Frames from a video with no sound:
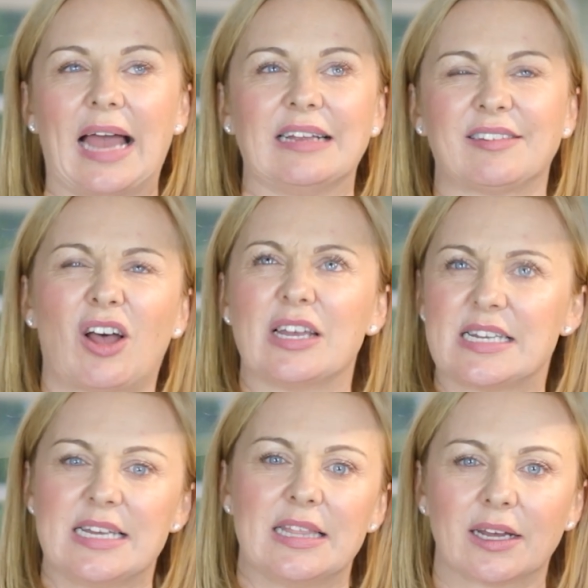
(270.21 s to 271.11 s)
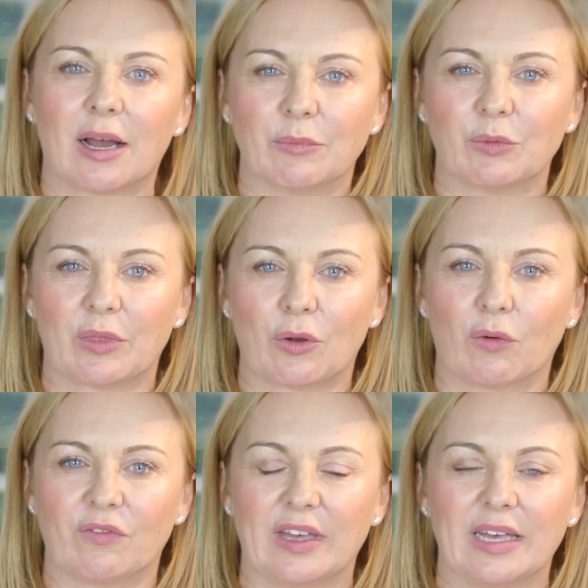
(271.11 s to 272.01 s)
anxiety that comes with
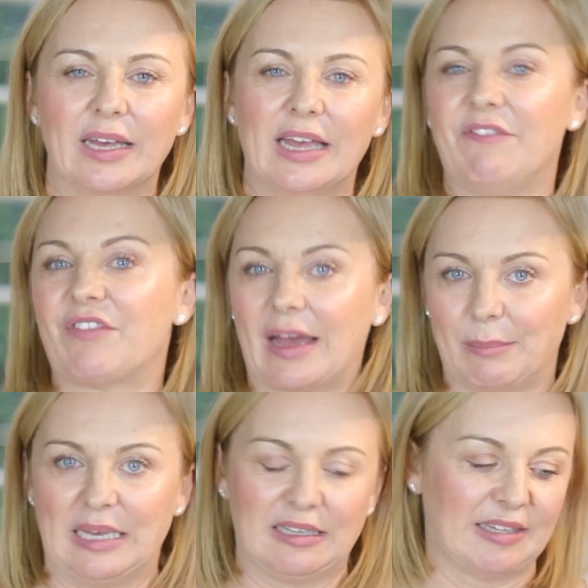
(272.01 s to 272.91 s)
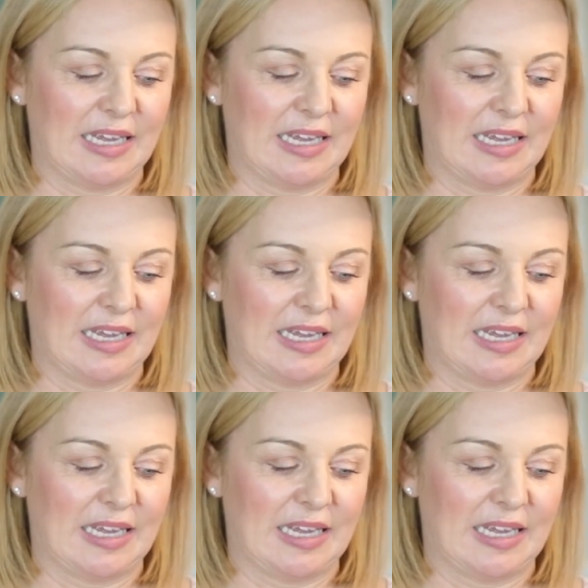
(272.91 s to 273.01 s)
coffee, if that makes